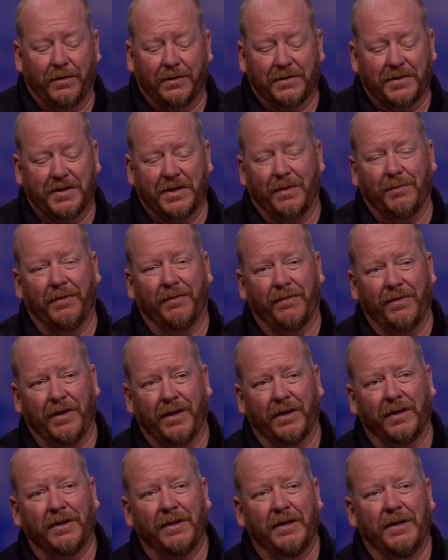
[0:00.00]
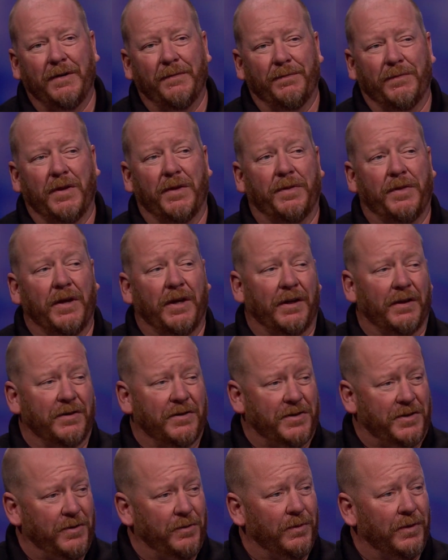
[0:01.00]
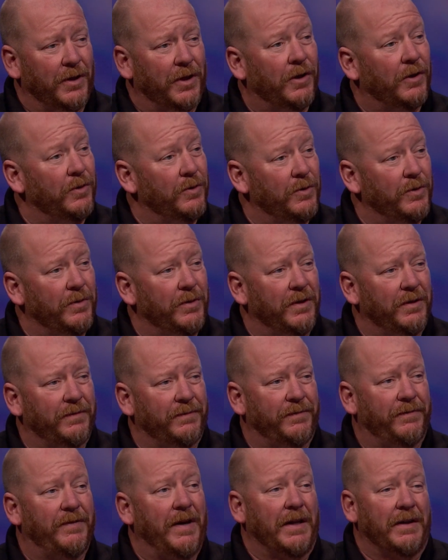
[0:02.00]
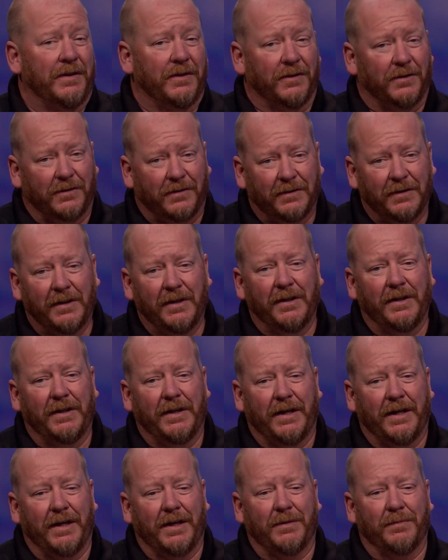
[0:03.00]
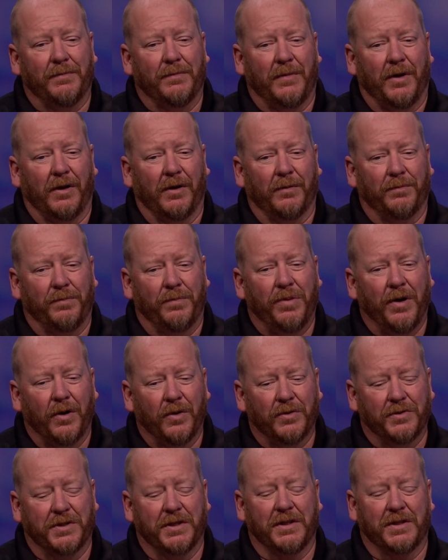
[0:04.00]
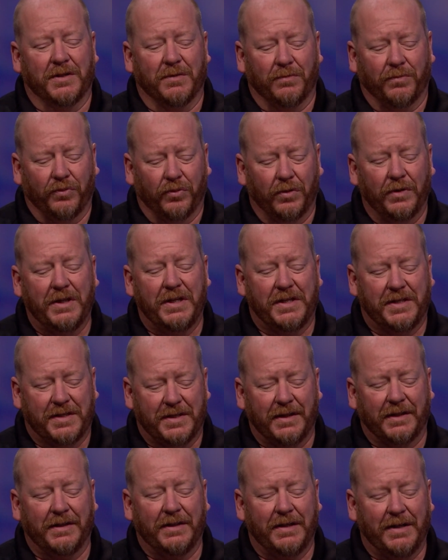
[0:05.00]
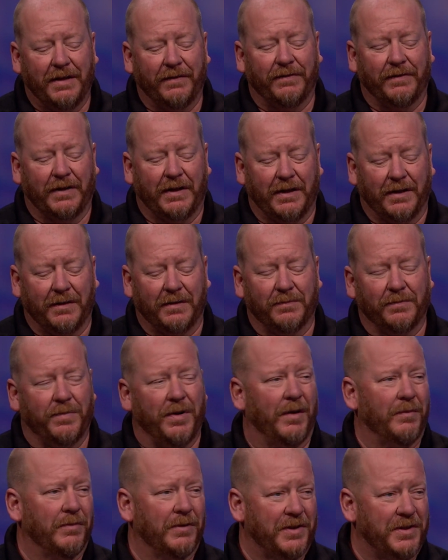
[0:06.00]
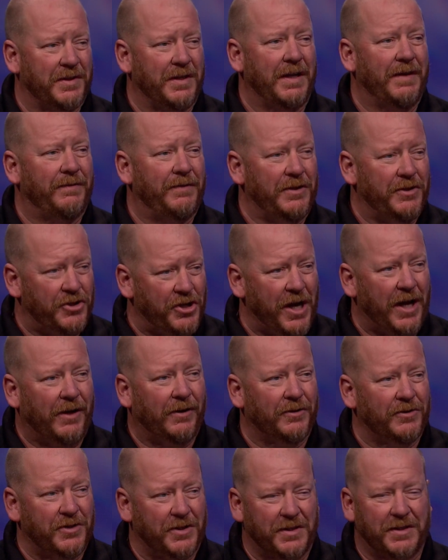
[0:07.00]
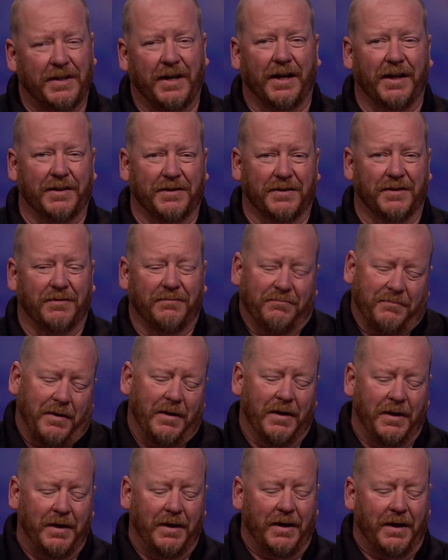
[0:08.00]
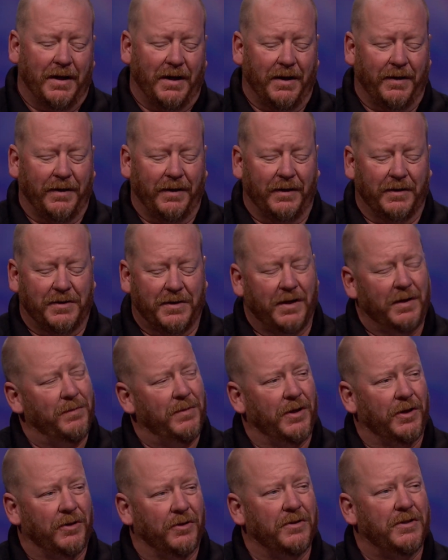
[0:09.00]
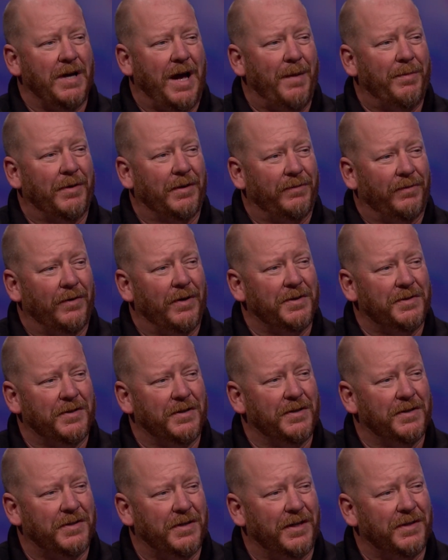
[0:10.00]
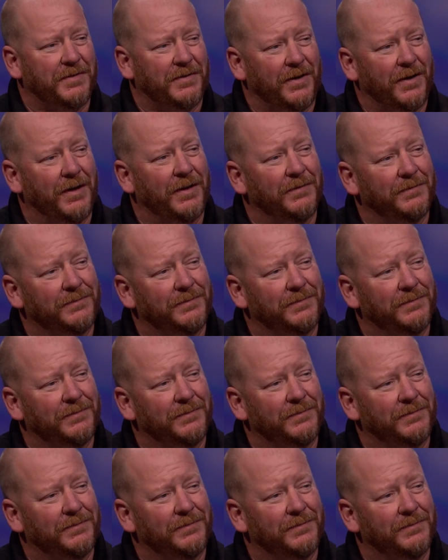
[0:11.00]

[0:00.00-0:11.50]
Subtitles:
And some of the things, to include fentanyl, are posing some pretty significant public safety challenges to us. And I think it's going to be a good topic for us to discuss today.